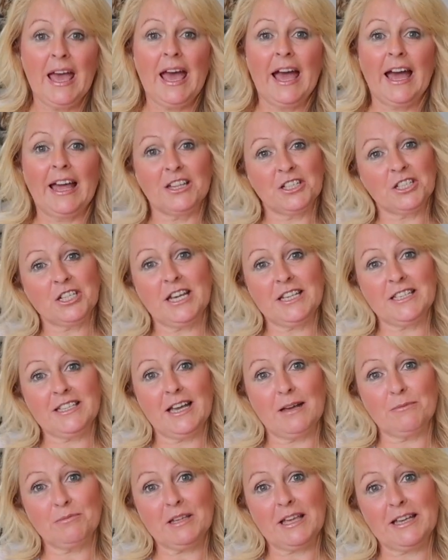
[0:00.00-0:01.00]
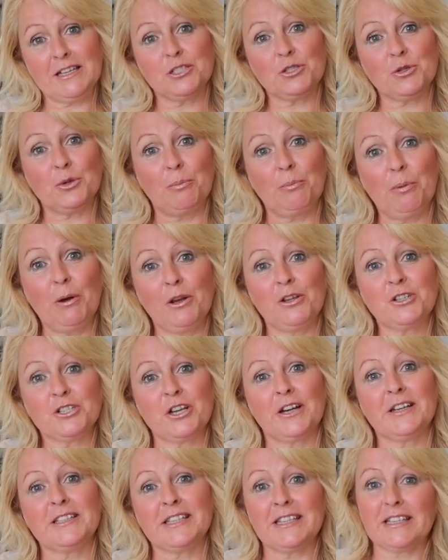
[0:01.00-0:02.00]
And a chatty update to
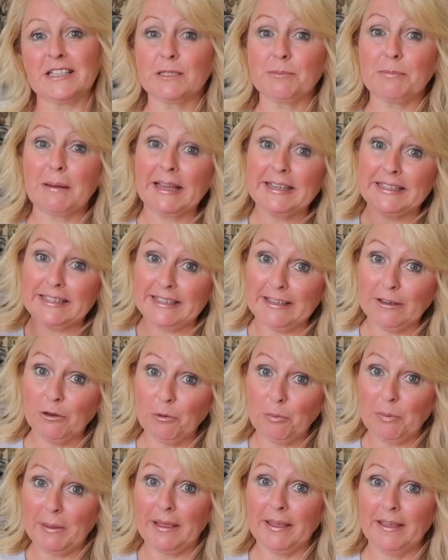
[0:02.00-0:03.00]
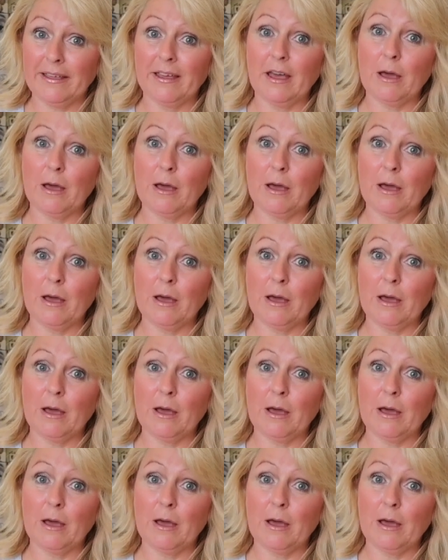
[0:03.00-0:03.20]
apologise and explain a little bit